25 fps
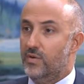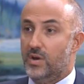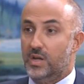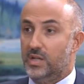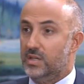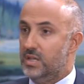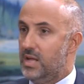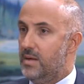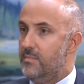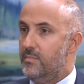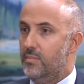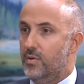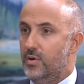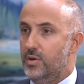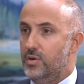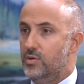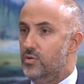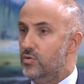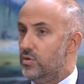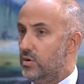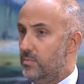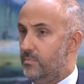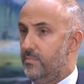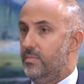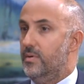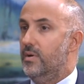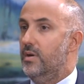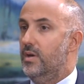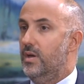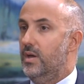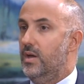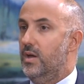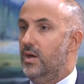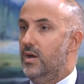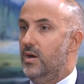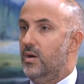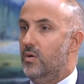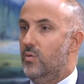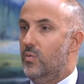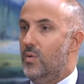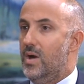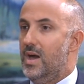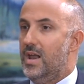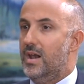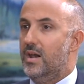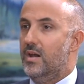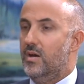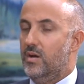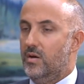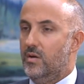for example, in Europe,
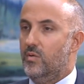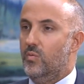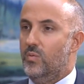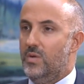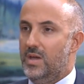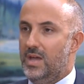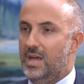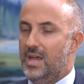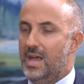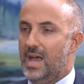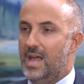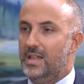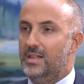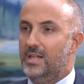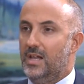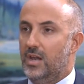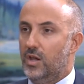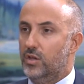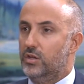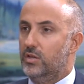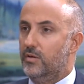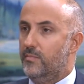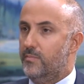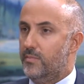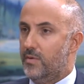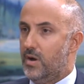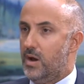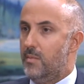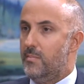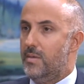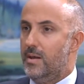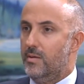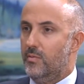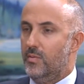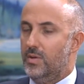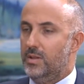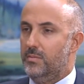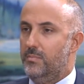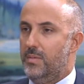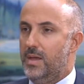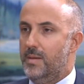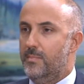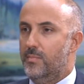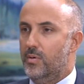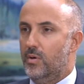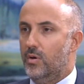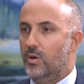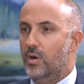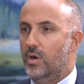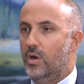where we had a lot of problem with
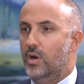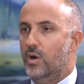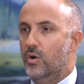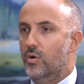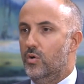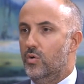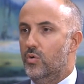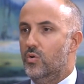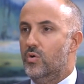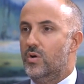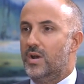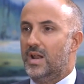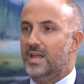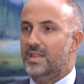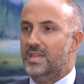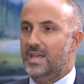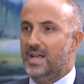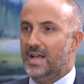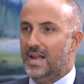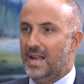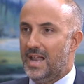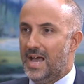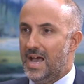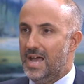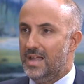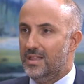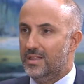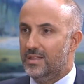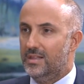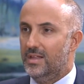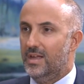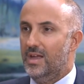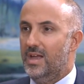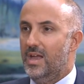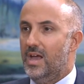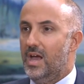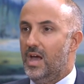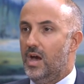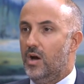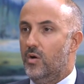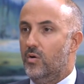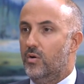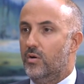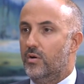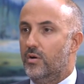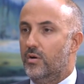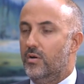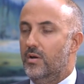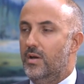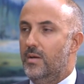people who radicalized,
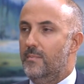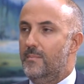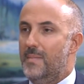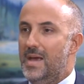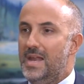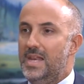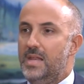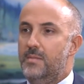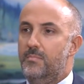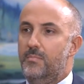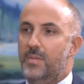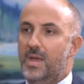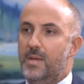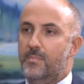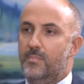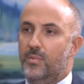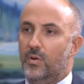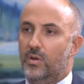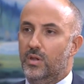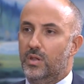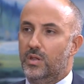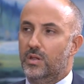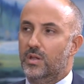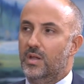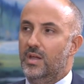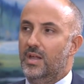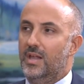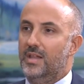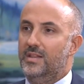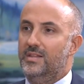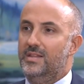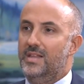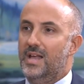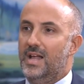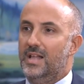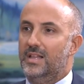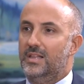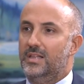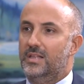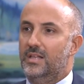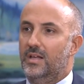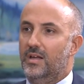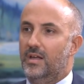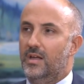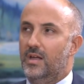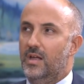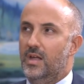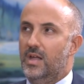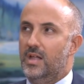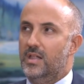or many peoples that, uh,
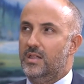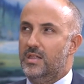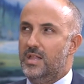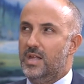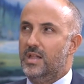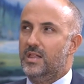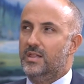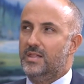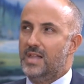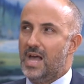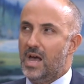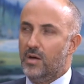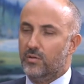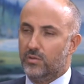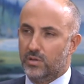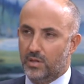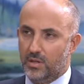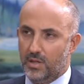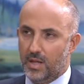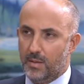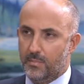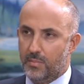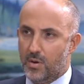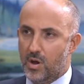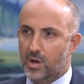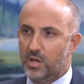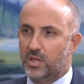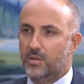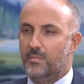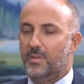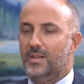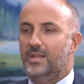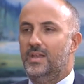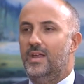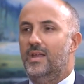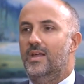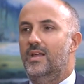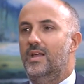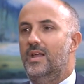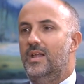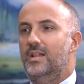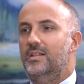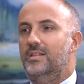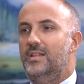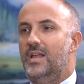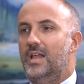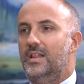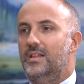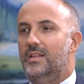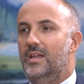six thousand approximately,
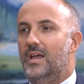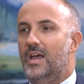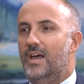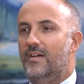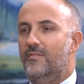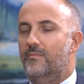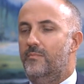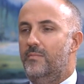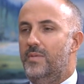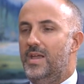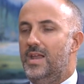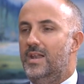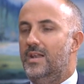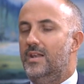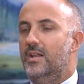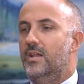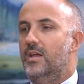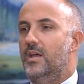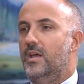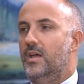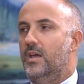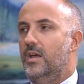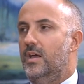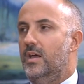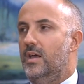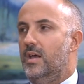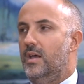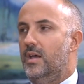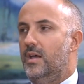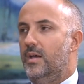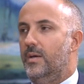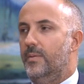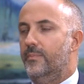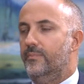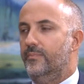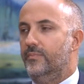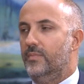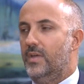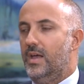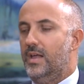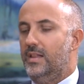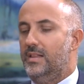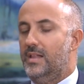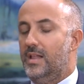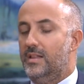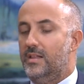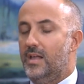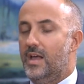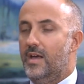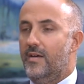that have been, um,
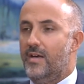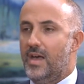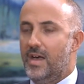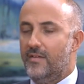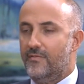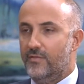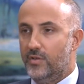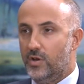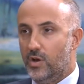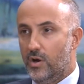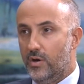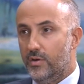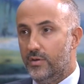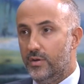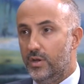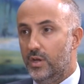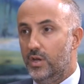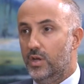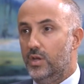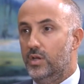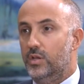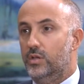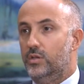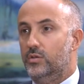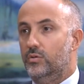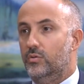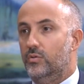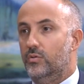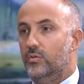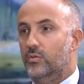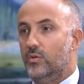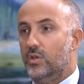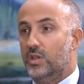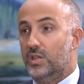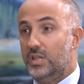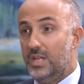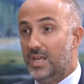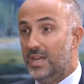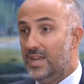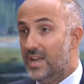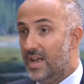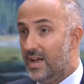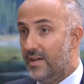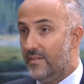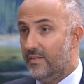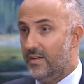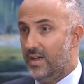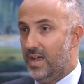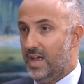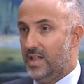that ha have gone to
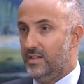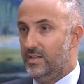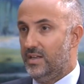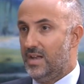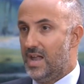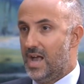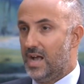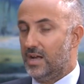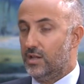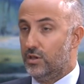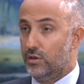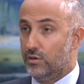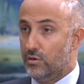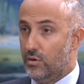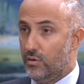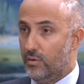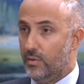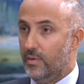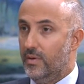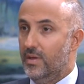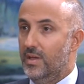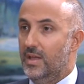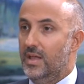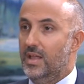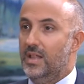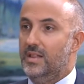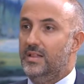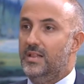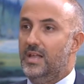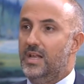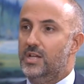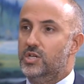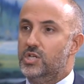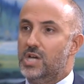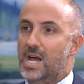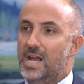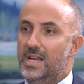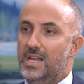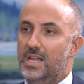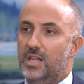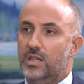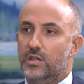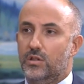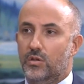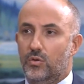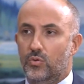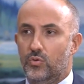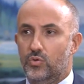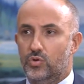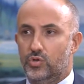Syria and Iraq. So the Chinese
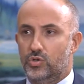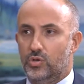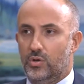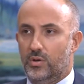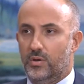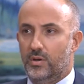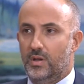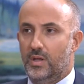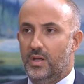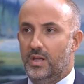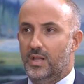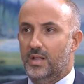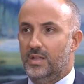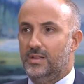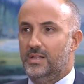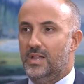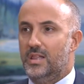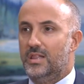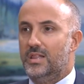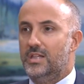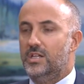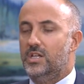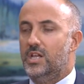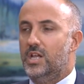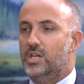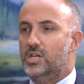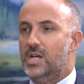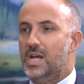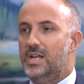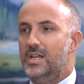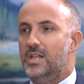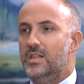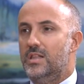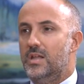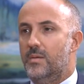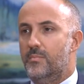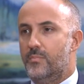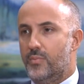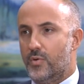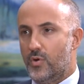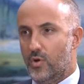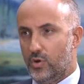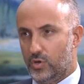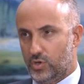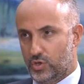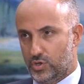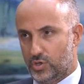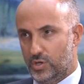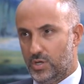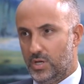solution, this, the Chinese
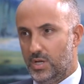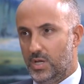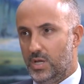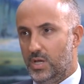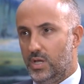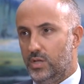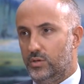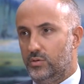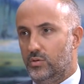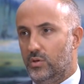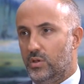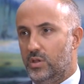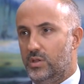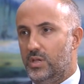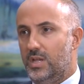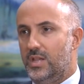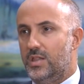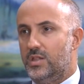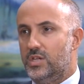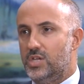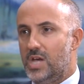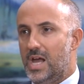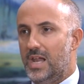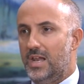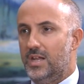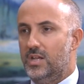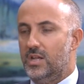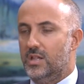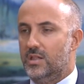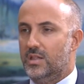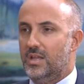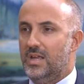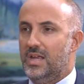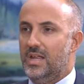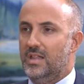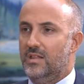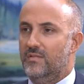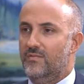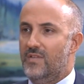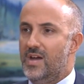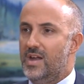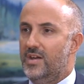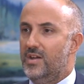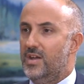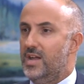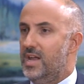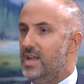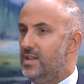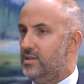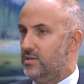approach to these challenges is
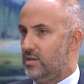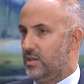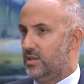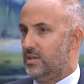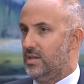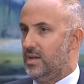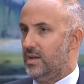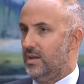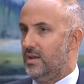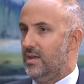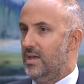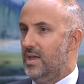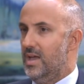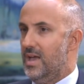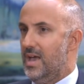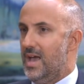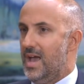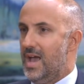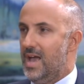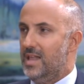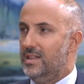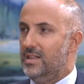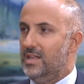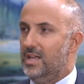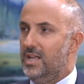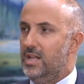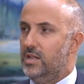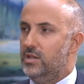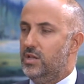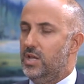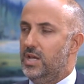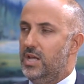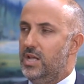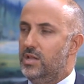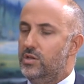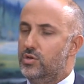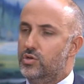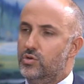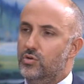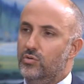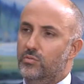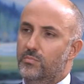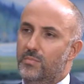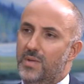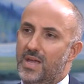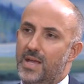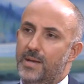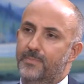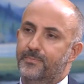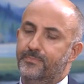very interesting, and it, it should
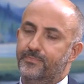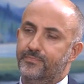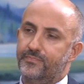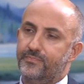be